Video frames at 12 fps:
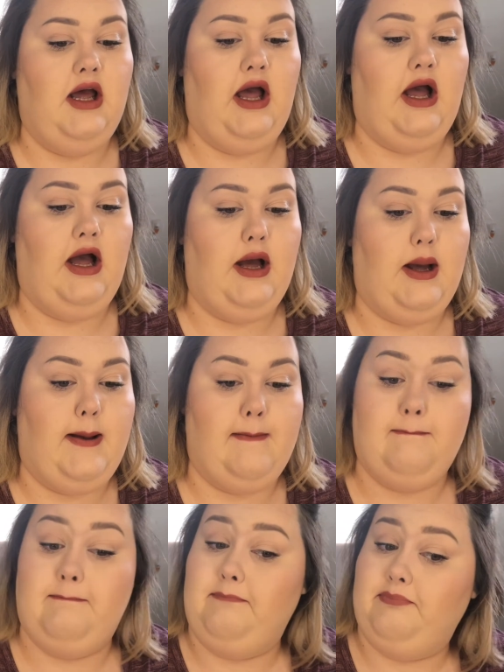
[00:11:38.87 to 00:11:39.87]

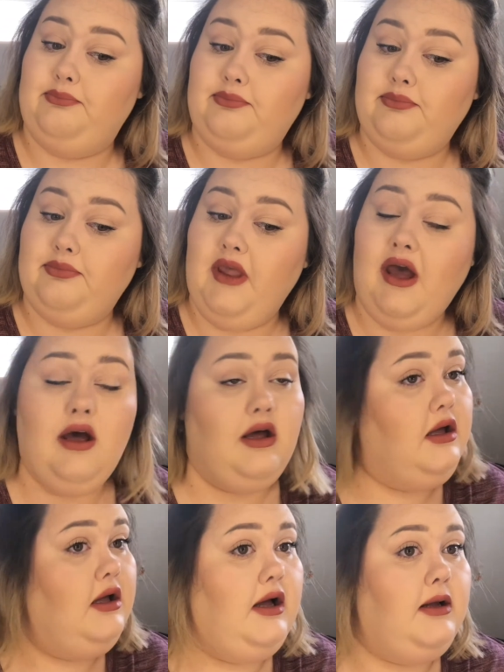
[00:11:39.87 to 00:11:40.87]
Yeah,
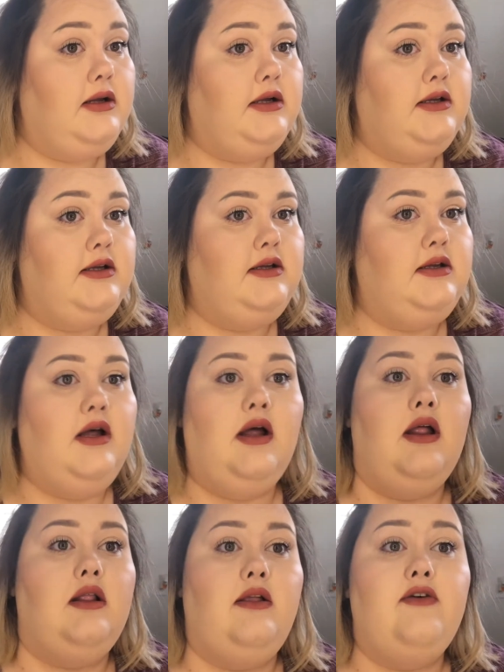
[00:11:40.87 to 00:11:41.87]
I
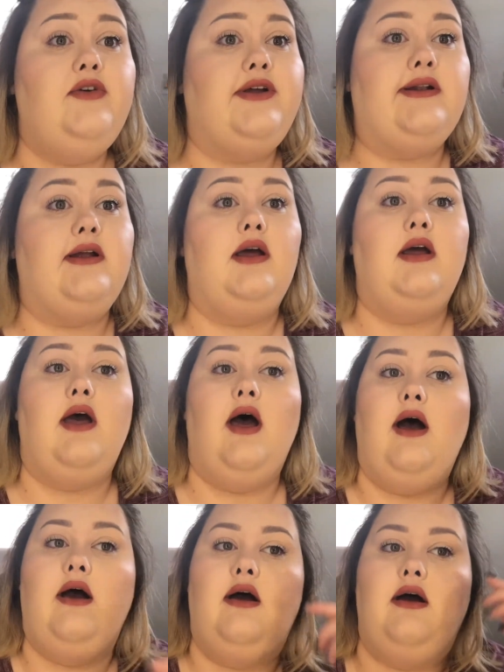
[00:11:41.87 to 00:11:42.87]
love it.
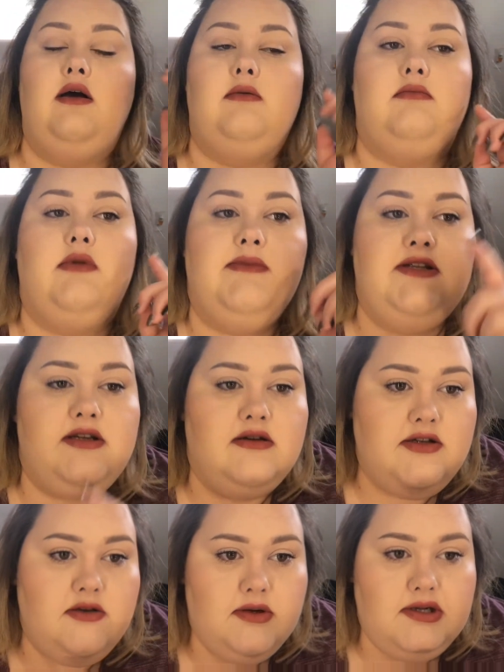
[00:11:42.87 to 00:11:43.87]
Let me tell
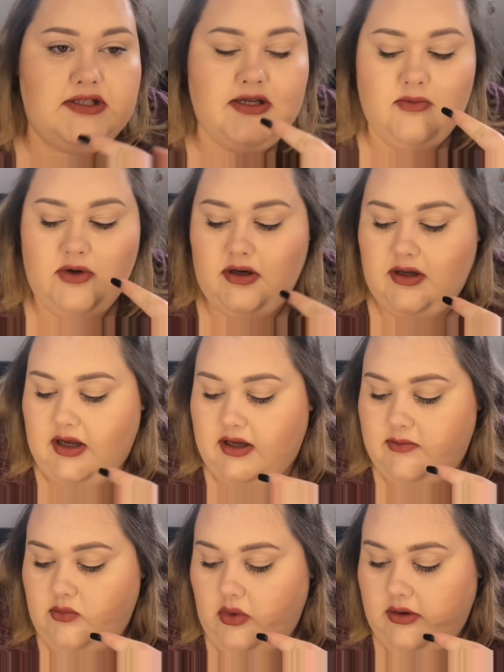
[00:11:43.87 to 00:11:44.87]
you what else I'm
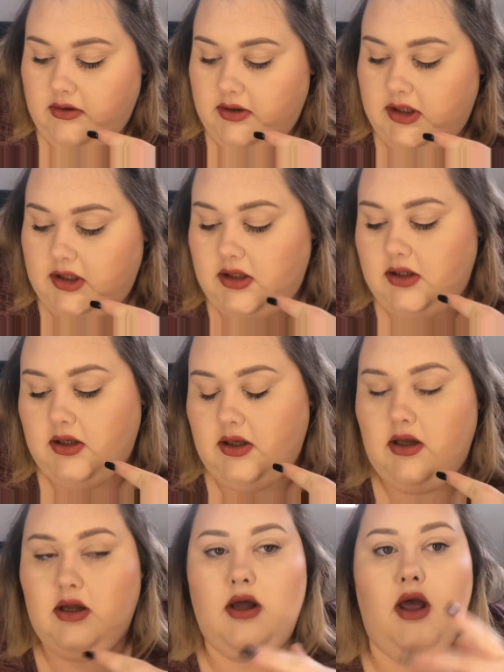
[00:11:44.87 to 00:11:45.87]
wearing.
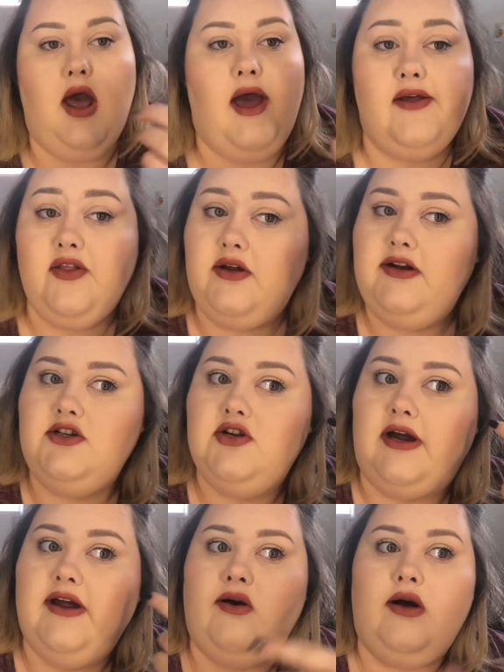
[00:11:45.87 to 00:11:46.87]
I thought I'd
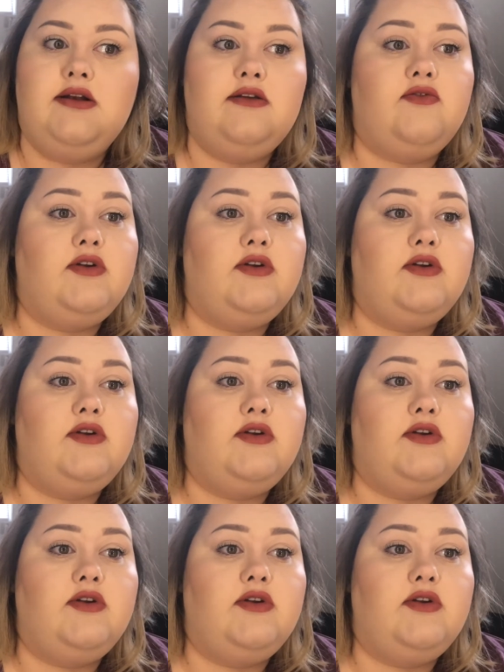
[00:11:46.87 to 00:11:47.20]
try out